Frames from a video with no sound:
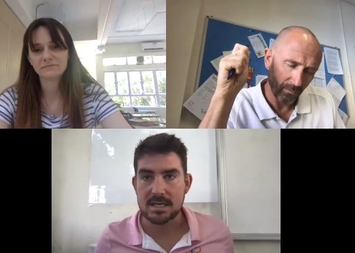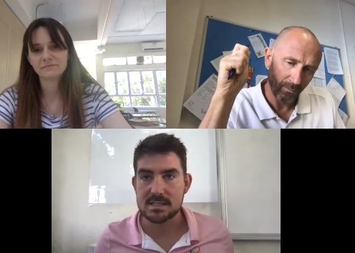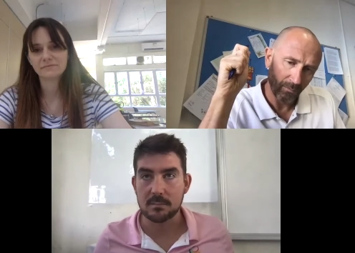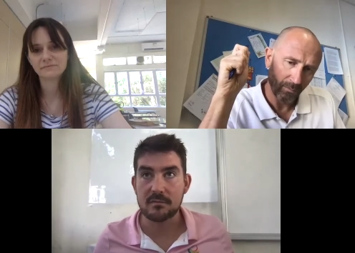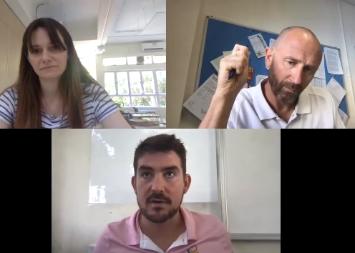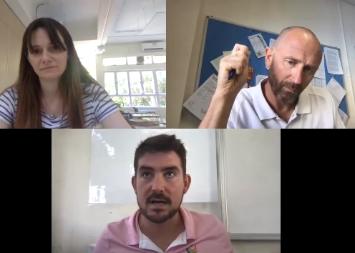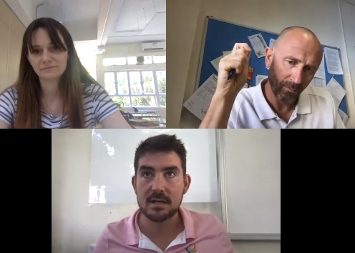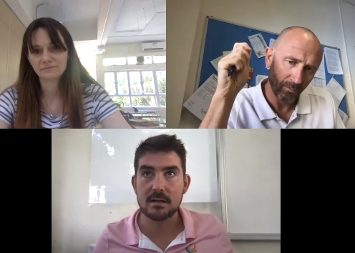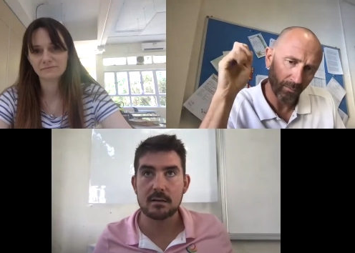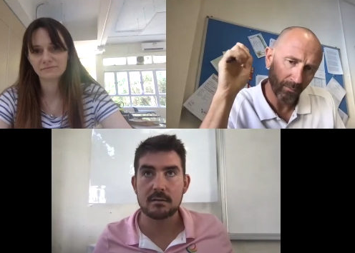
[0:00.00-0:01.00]

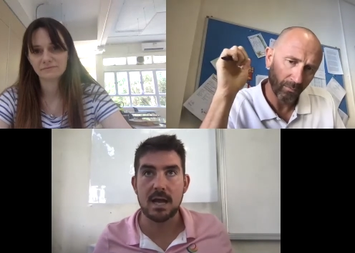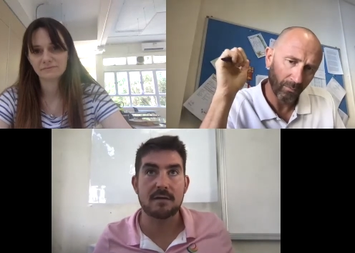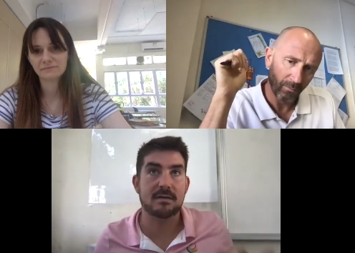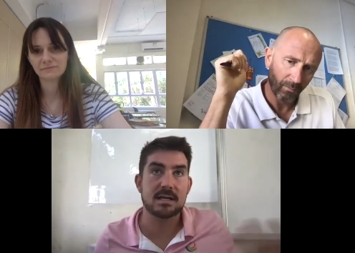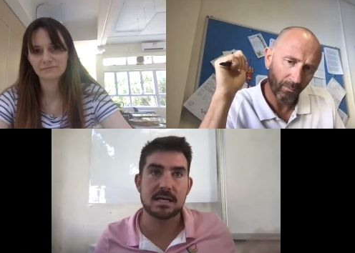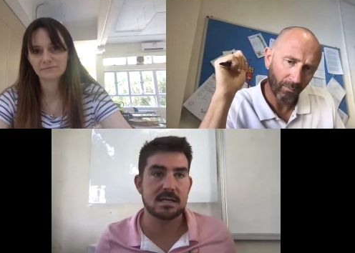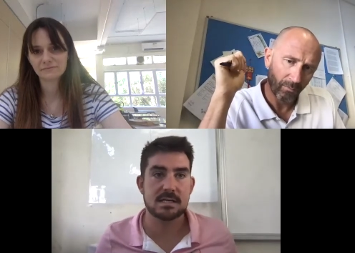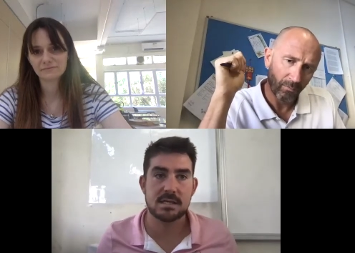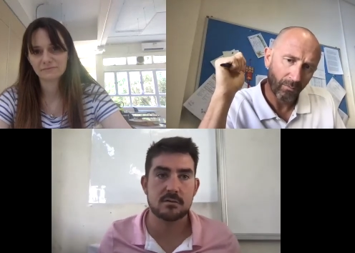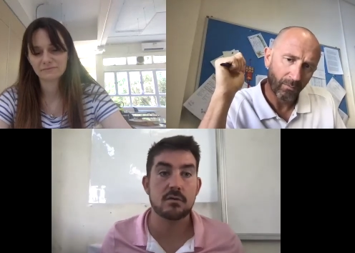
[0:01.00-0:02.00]
Speaker 1: something that I think is,
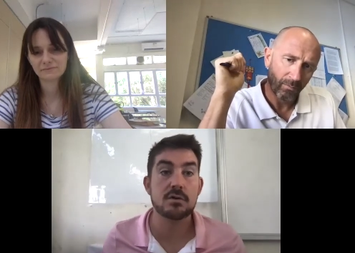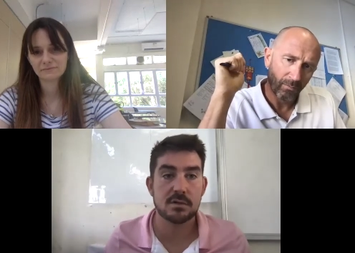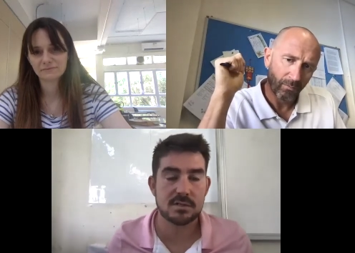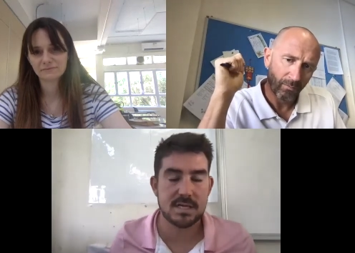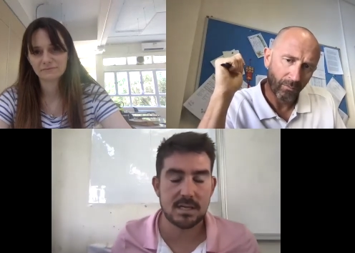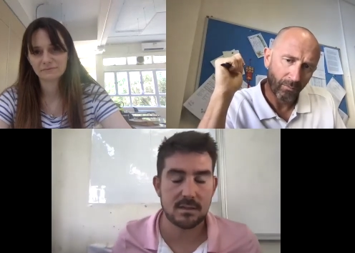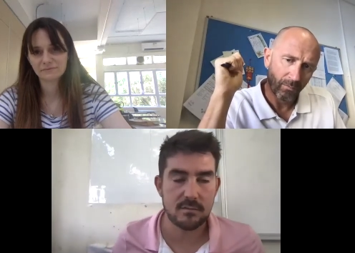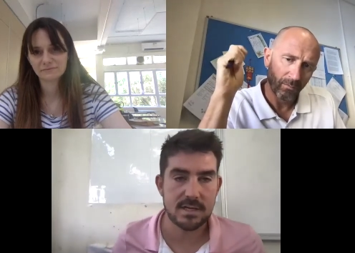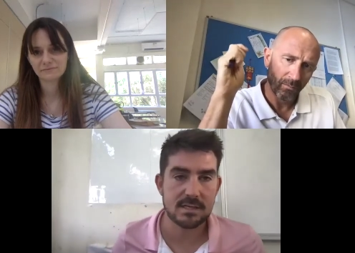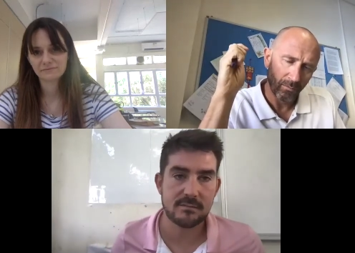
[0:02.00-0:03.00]
is a crucial skill that
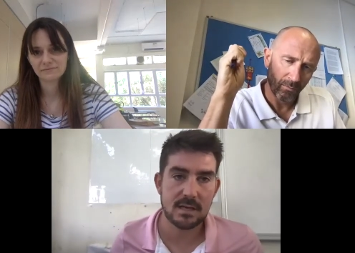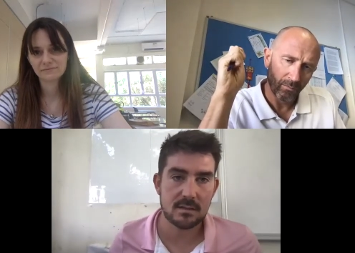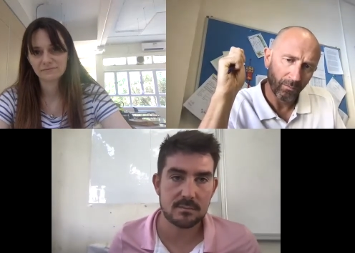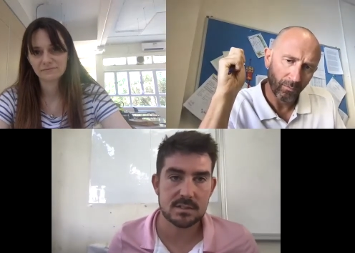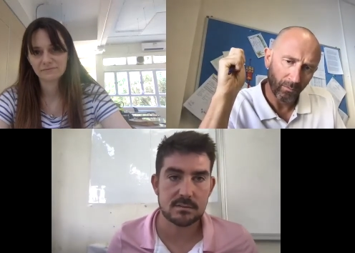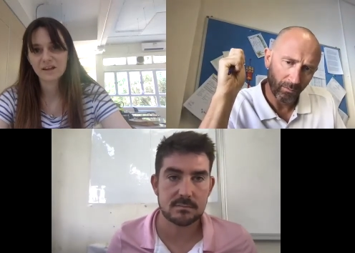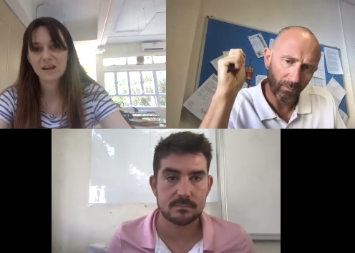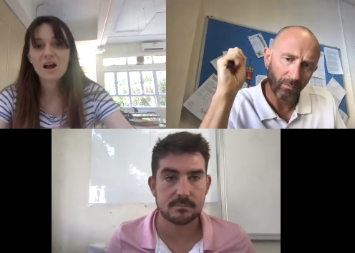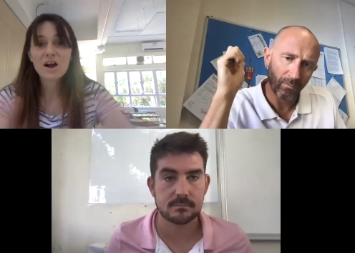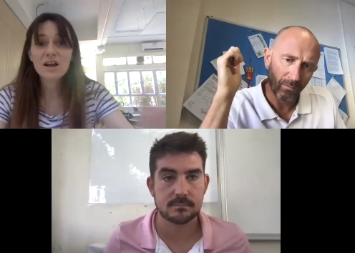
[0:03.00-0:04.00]
reading develops.
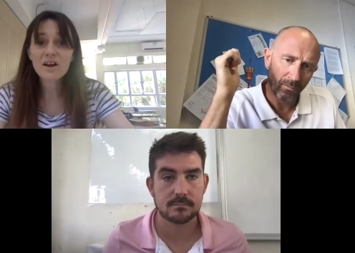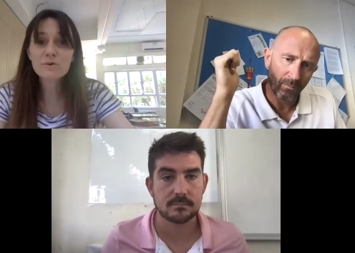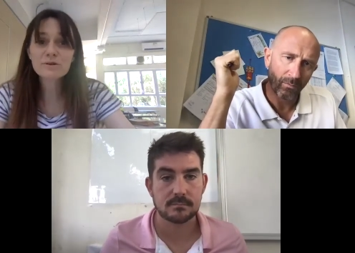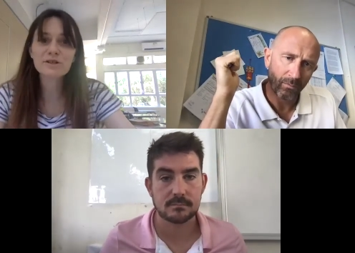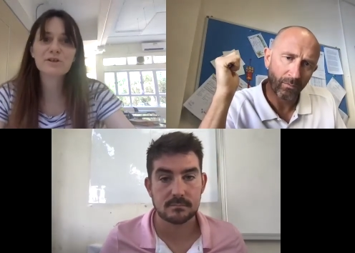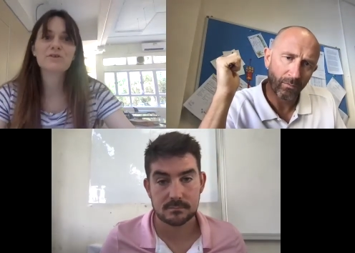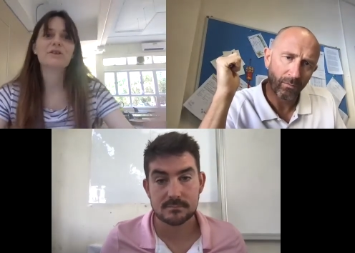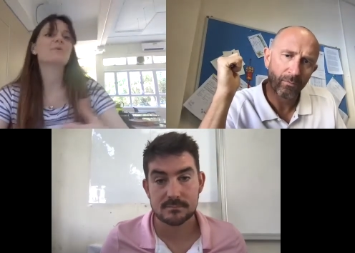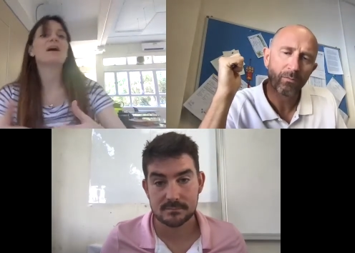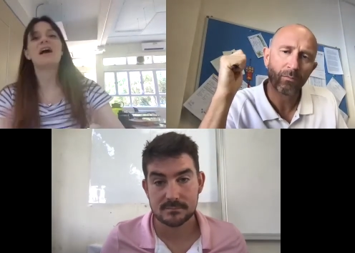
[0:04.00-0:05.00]
Speaker 2: I, I, also, you
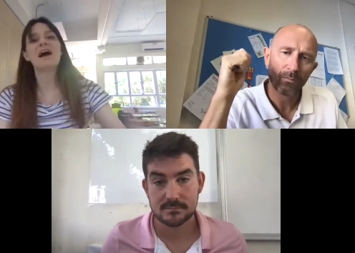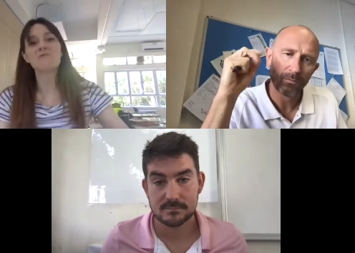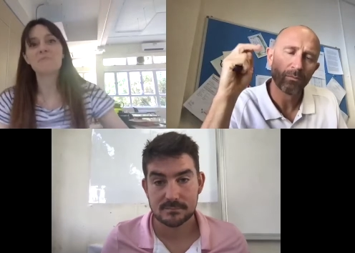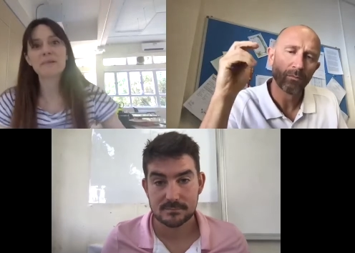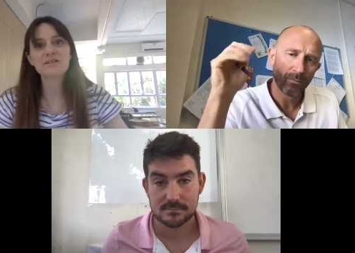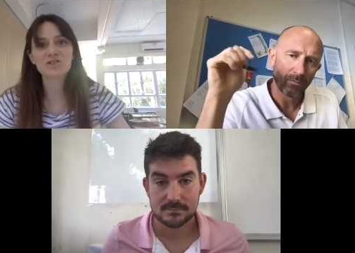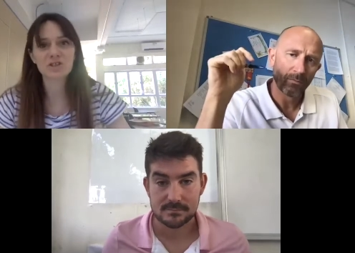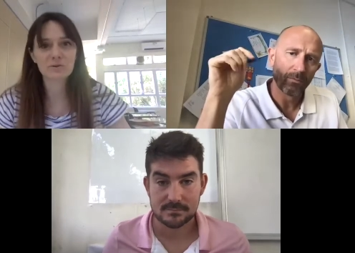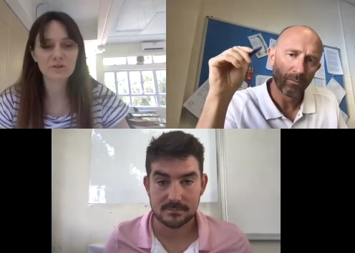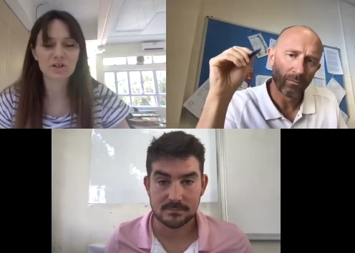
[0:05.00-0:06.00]
know, I haven't
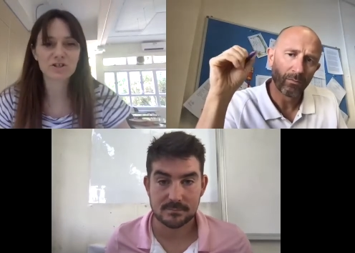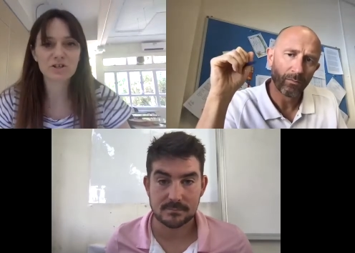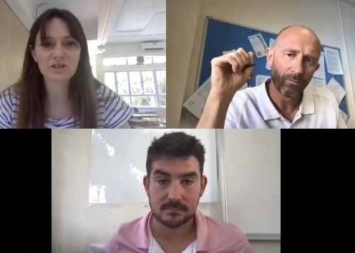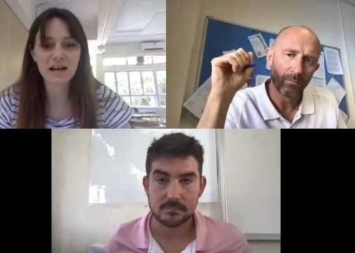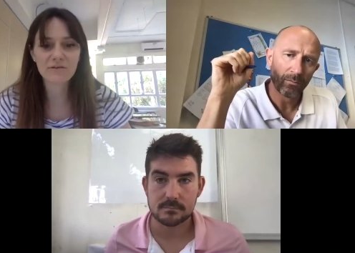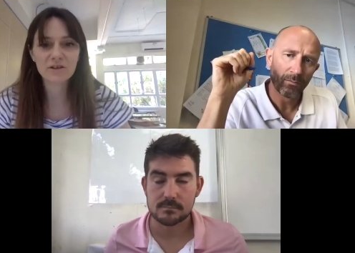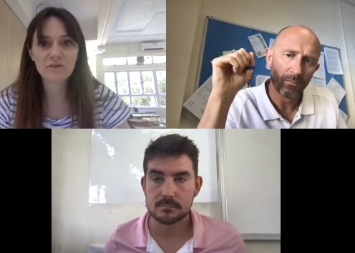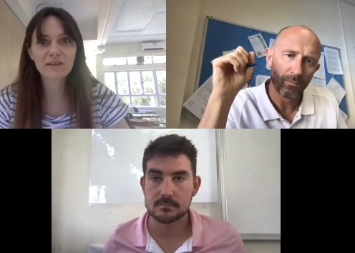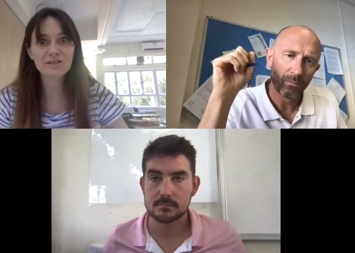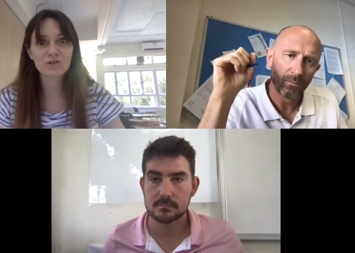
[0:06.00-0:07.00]
mentioned, which I should have, you know,
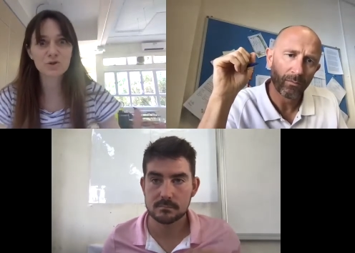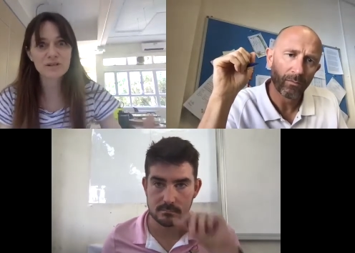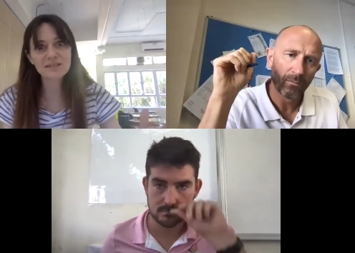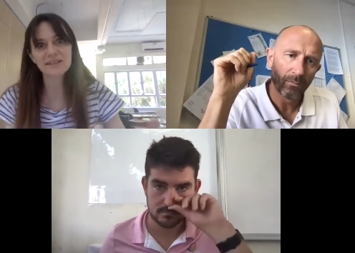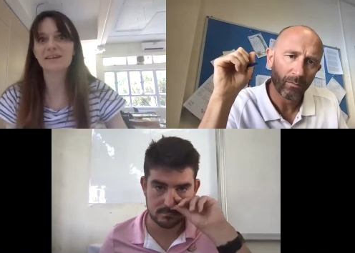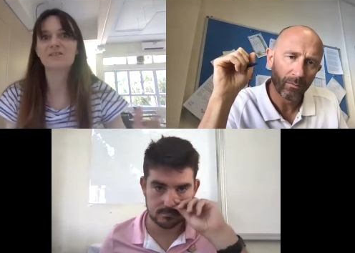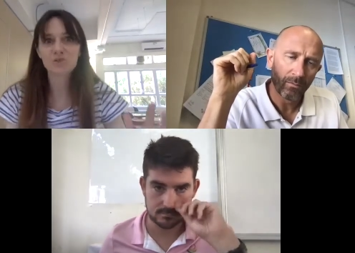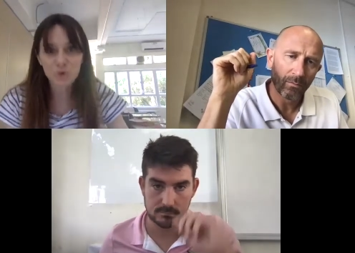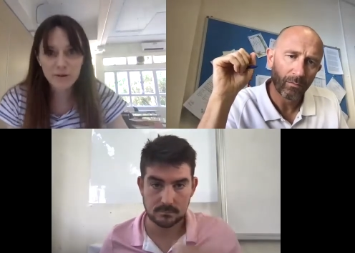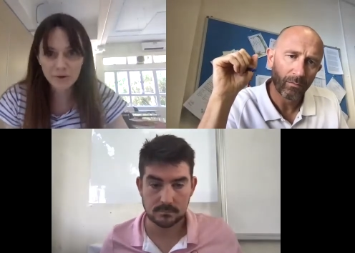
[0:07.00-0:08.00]
the intrinsic
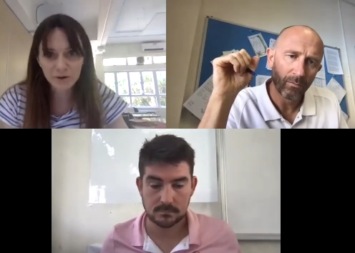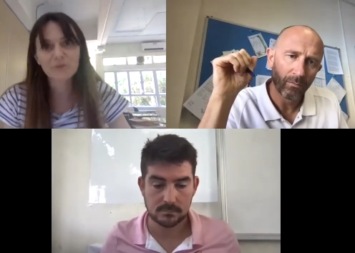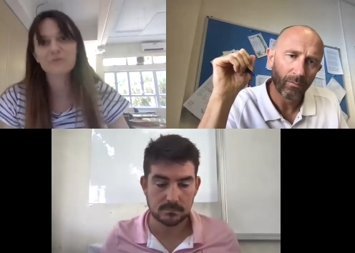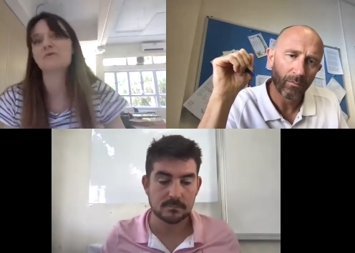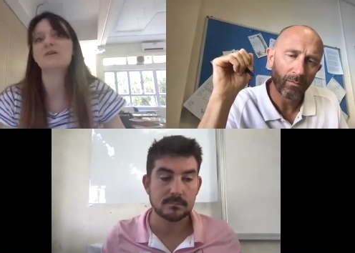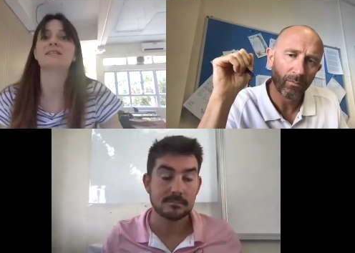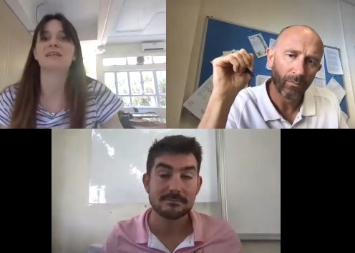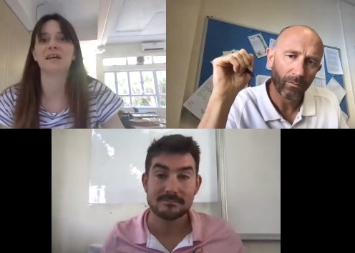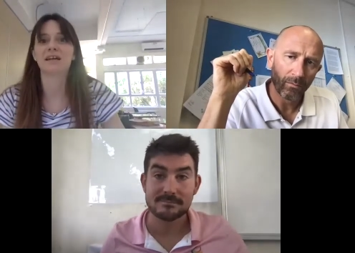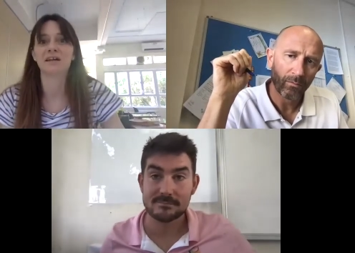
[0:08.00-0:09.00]
enjoyment of reading.
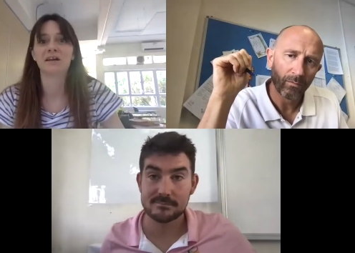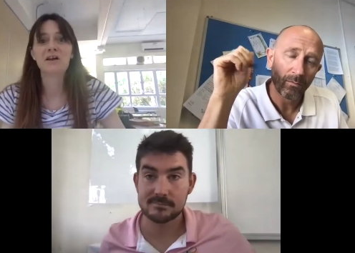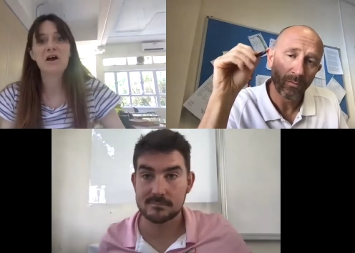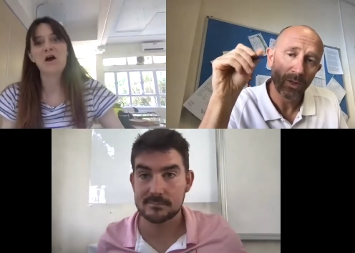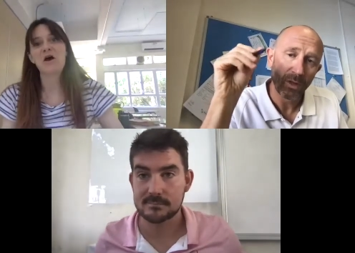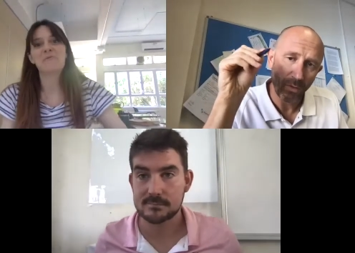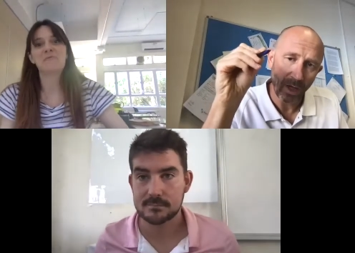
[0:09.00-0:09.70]
Mm. Um,